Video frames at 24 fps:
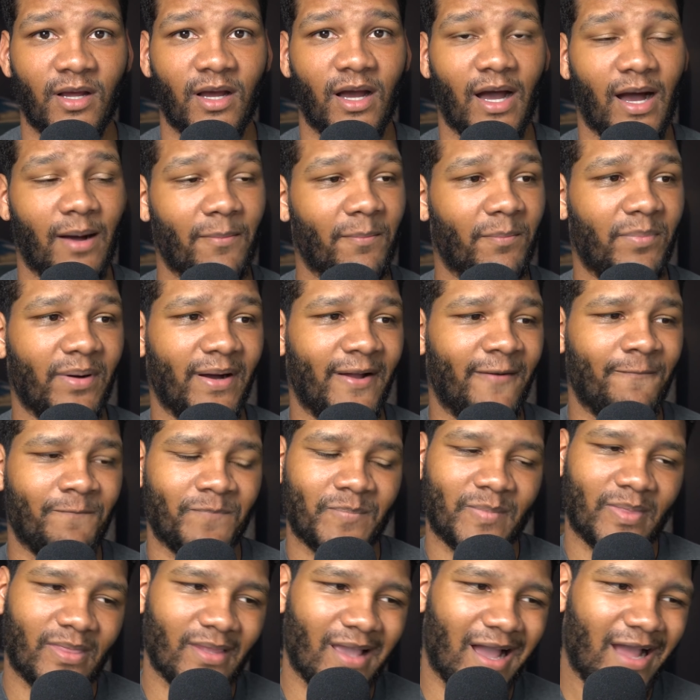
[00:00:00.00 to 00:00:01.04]
Um,
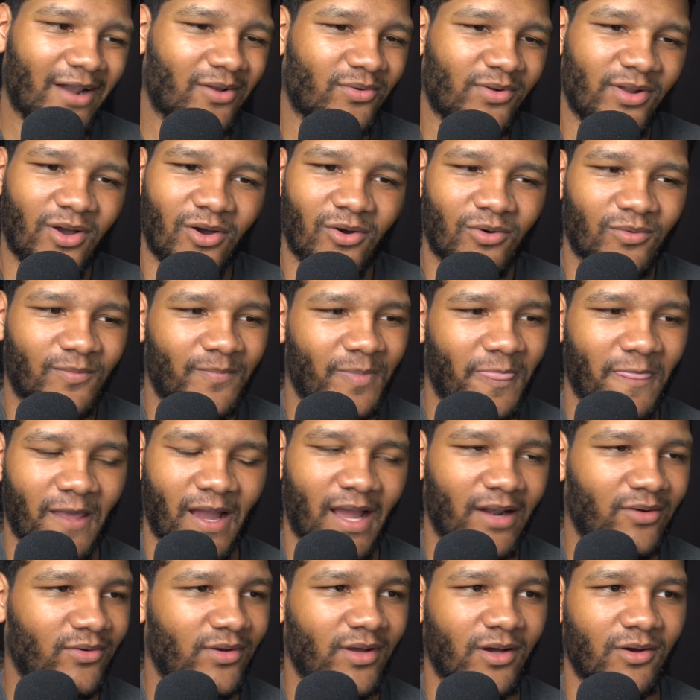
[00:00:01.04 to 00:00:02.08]
but I don't know.
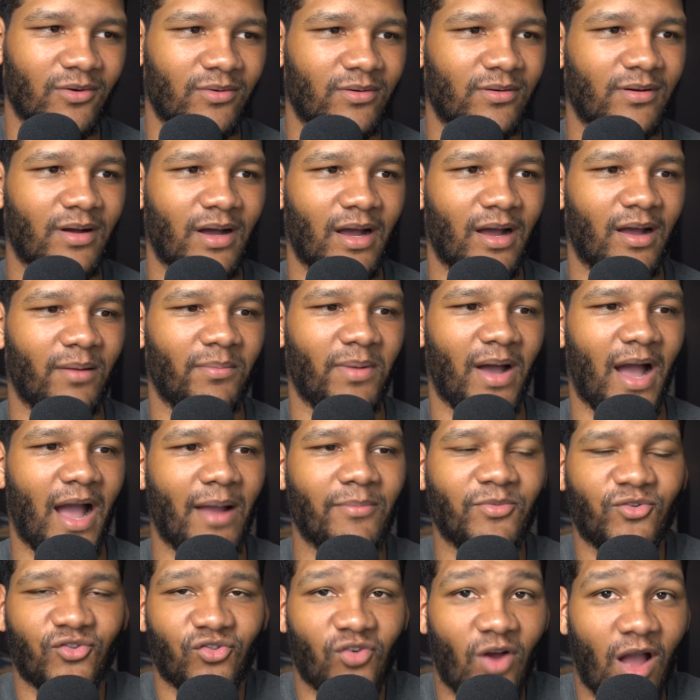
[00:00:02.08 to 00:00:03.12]
I don't know. Um,
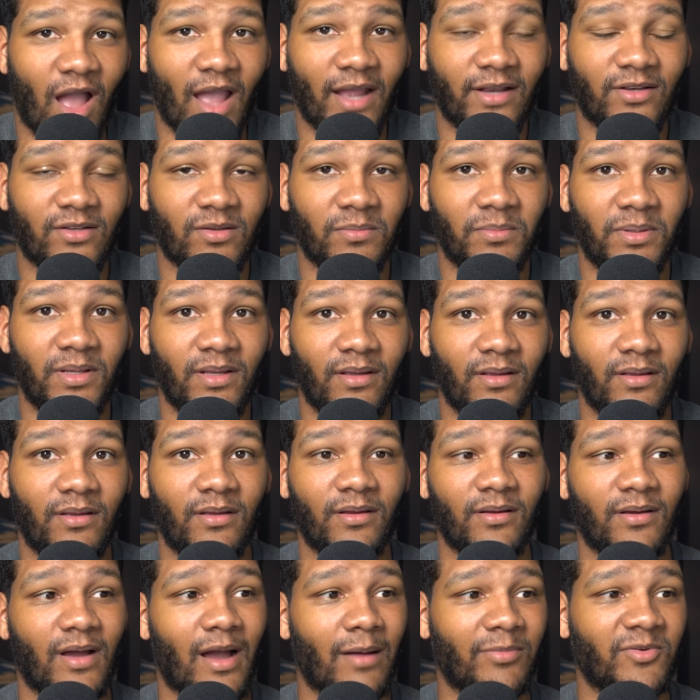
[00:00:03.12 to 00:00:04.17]
I'm trying to be
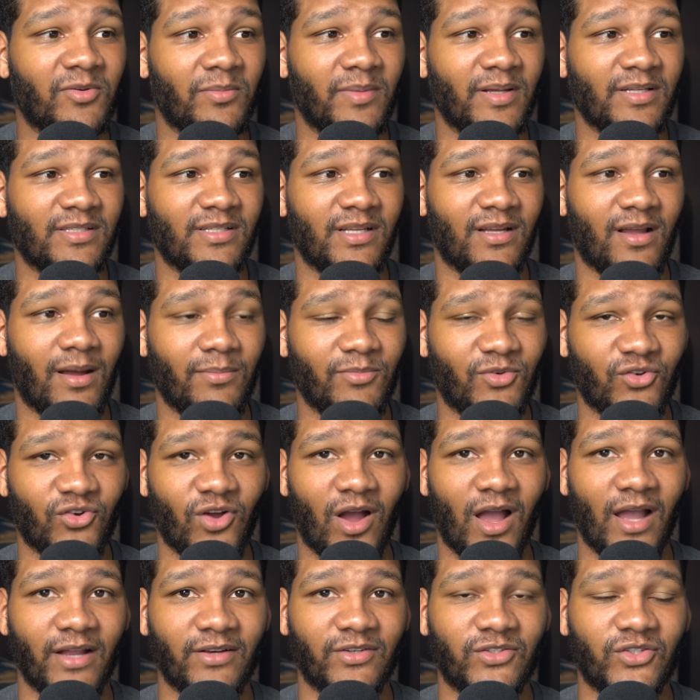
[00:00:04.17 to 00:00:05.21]
optimistic. I'm
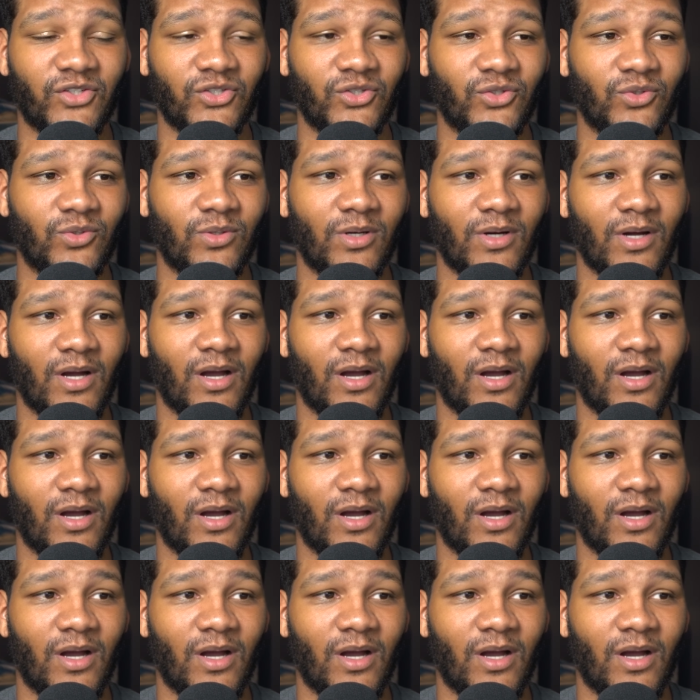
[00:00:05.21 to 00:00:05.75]
trying to